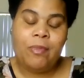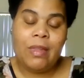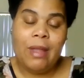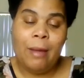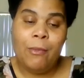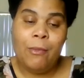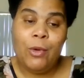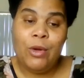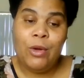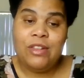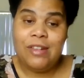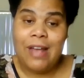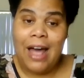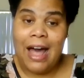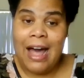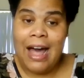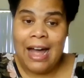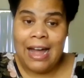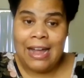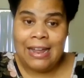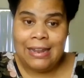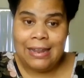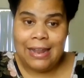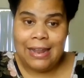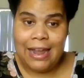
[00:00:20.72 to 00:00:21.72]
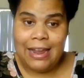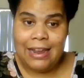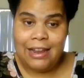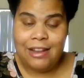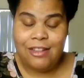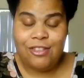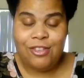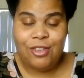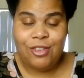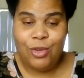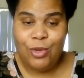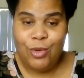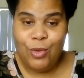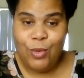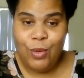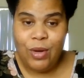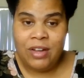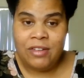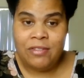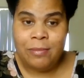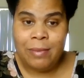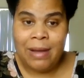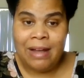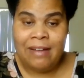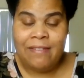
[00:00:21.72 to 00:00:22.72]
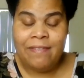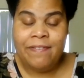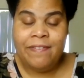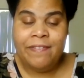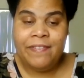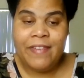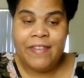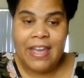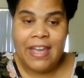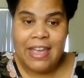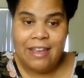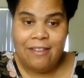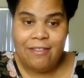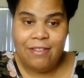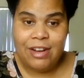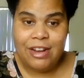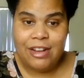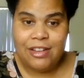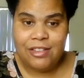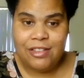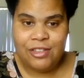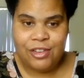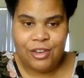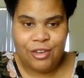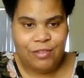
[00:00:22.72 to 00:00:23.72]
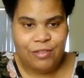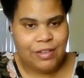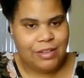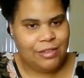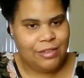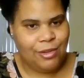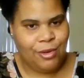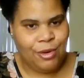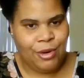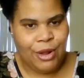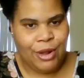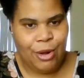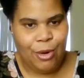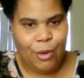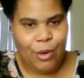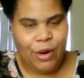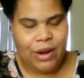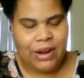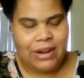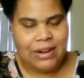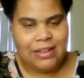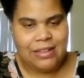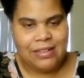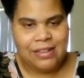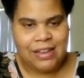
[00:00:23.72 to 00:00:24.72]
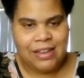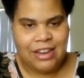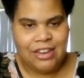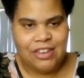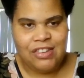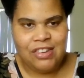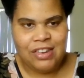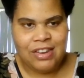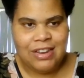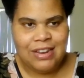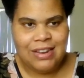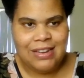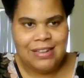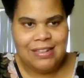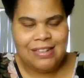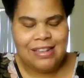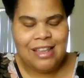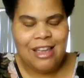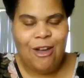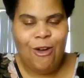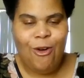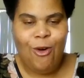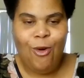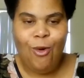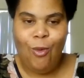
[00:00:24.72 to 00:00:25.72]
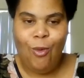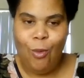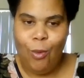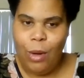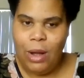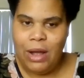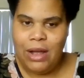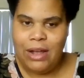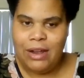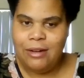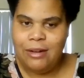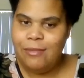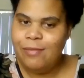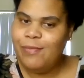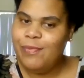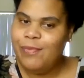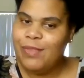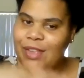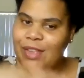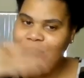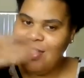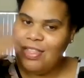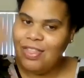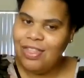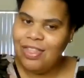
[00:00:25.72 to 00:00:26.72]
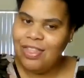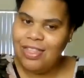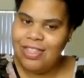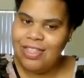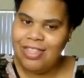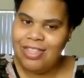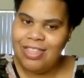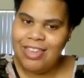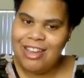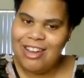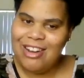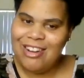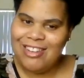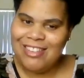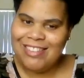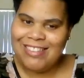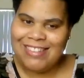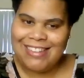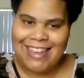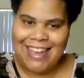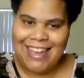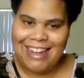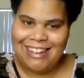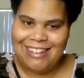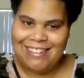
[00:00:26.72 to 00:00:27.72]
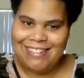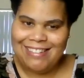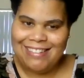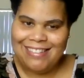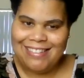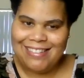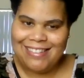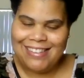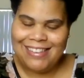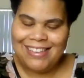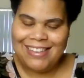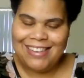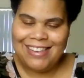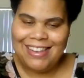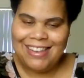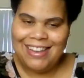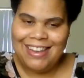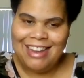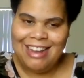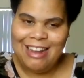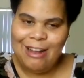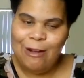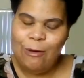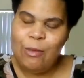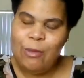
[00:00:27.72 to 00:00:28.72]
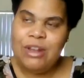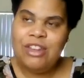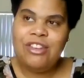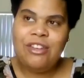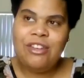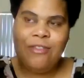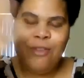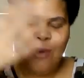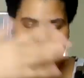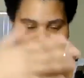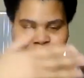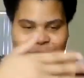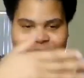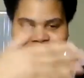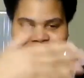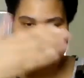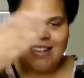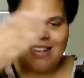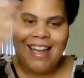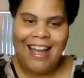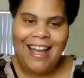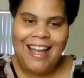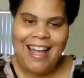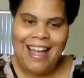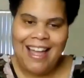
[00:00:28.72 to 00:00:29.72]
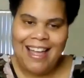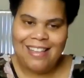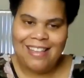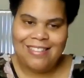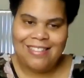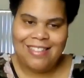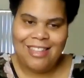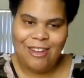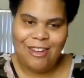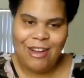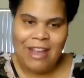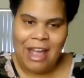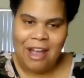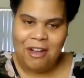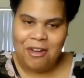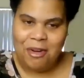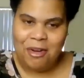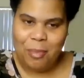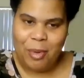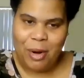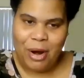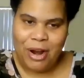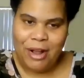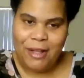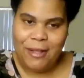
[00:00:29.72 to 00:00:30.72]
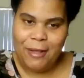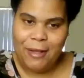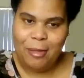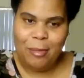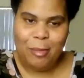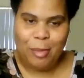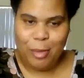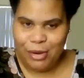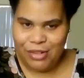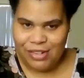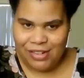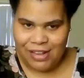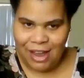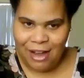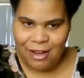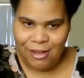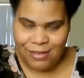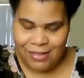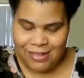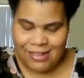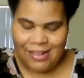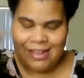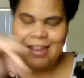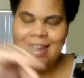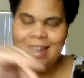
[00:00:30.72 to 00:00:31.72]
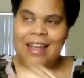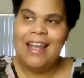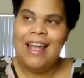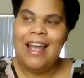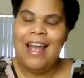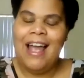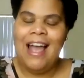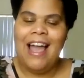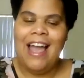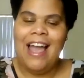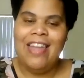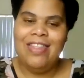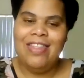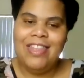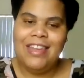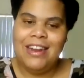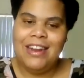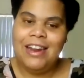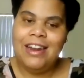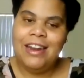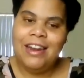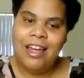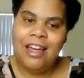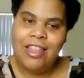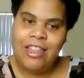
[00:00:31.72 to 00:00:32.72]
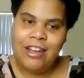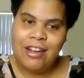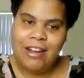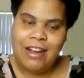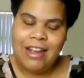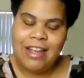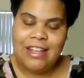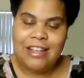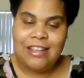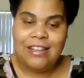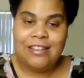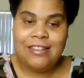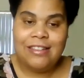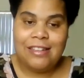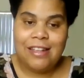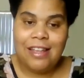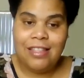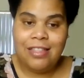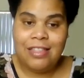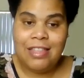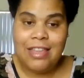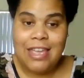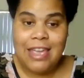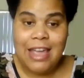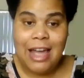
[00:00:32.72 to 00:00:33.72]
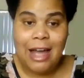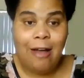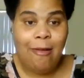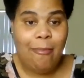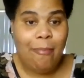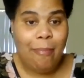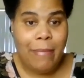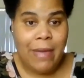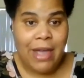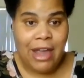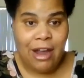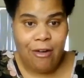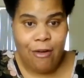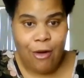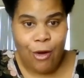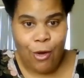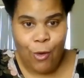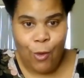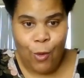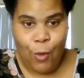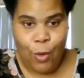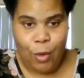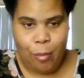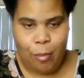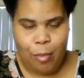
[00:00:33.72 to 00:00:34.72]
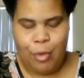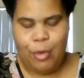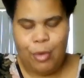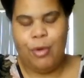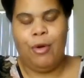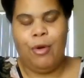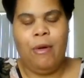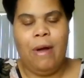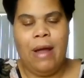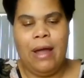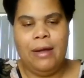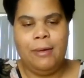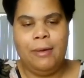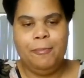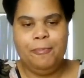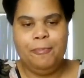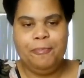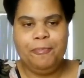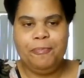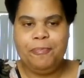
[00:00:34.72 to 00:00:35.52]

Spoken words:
I'm going to highlight two of my favorite service learning organizations. One, the Girl Scouts, which of course has their counterpart, the Boy Scouts. And then another is the Americorps program.